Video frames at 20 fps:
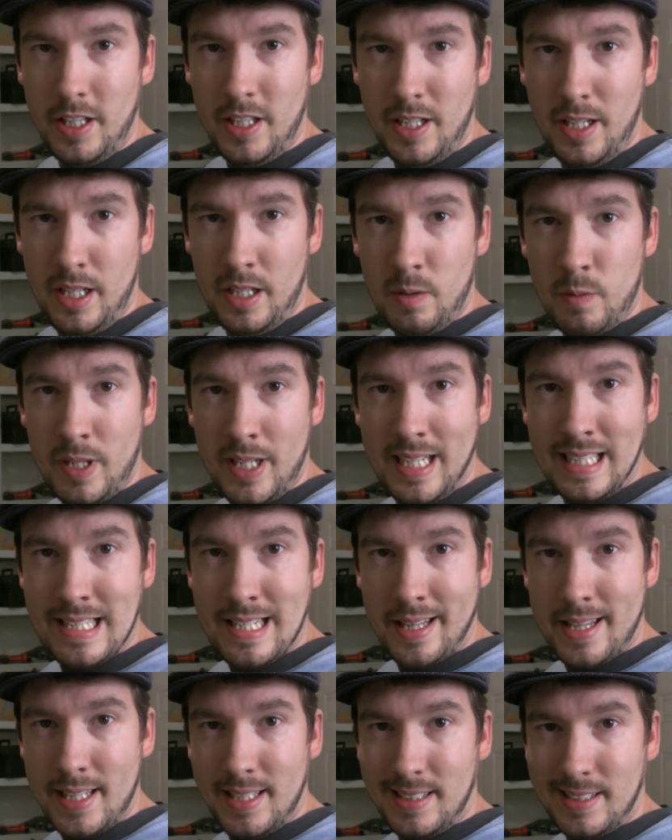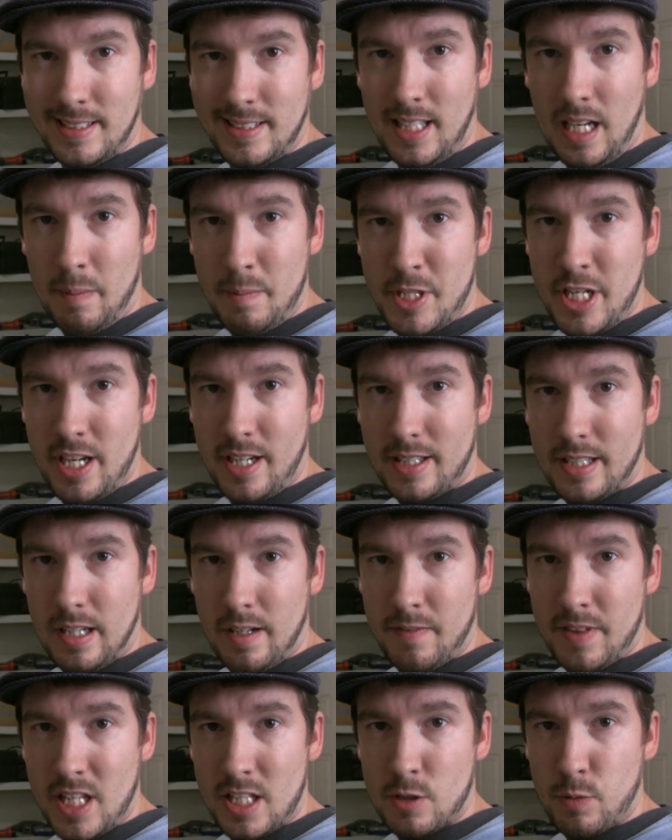Anyway, to the subject
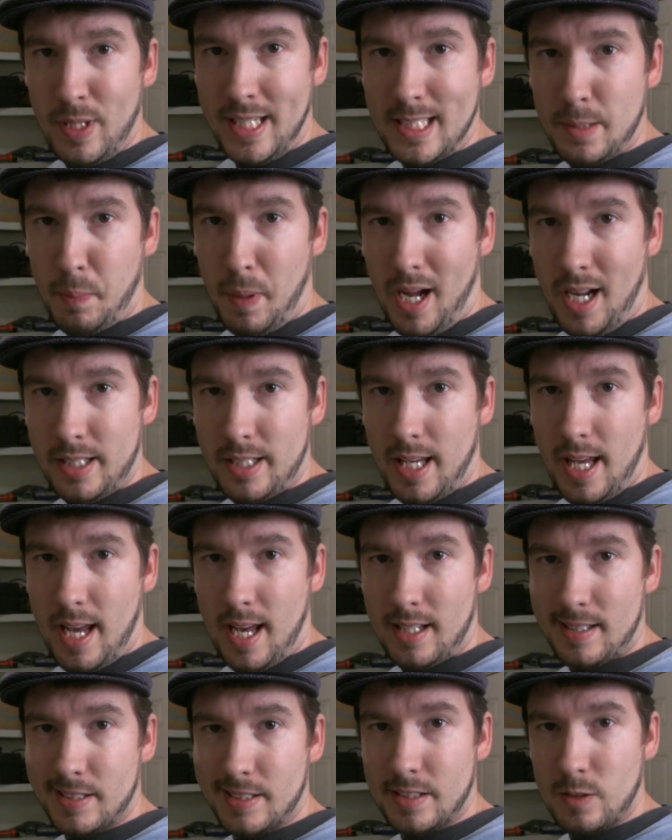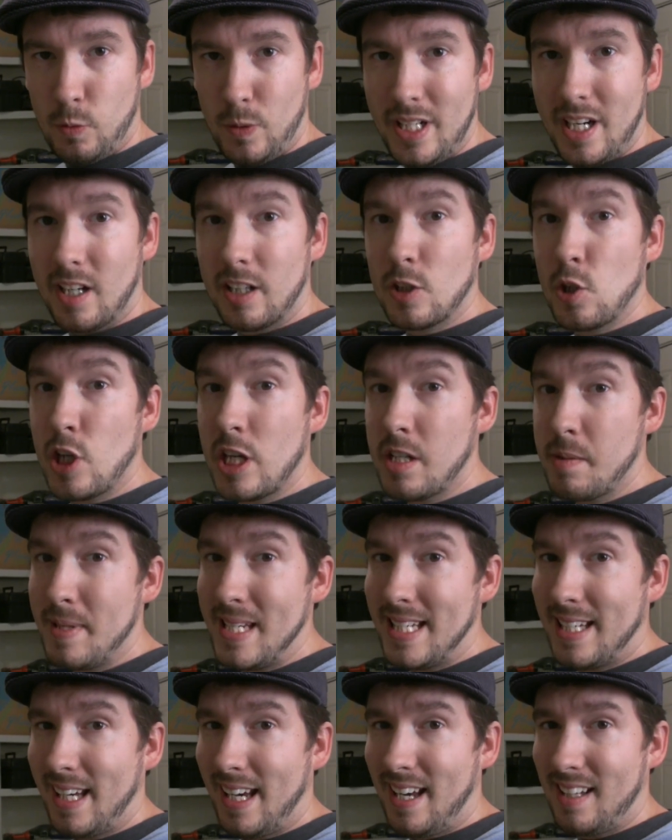of this week's podcast, we are going to
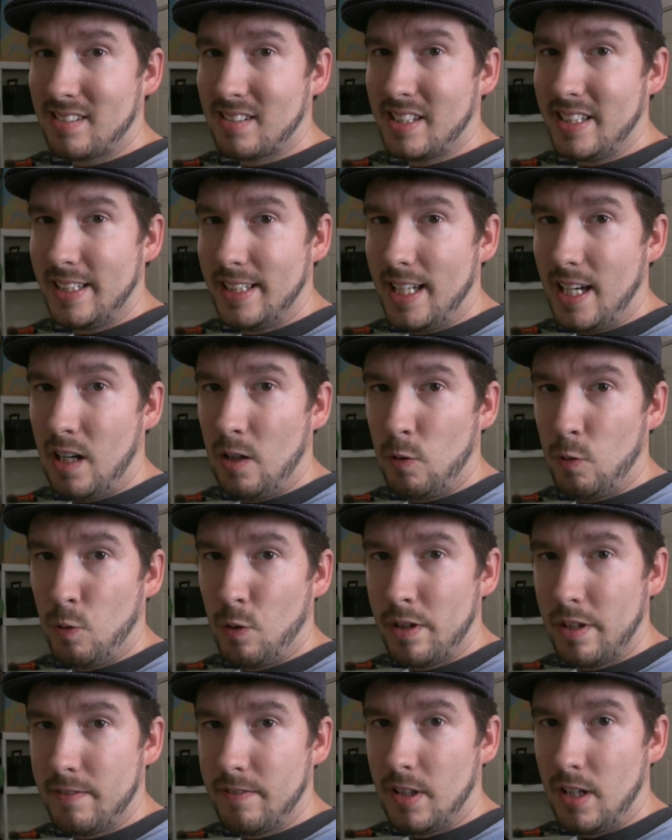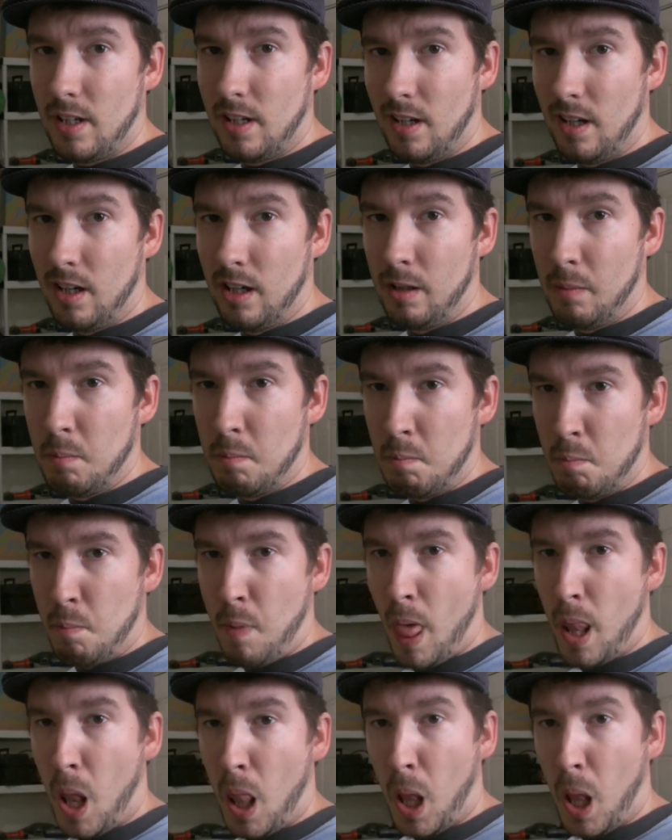be casting out one of our one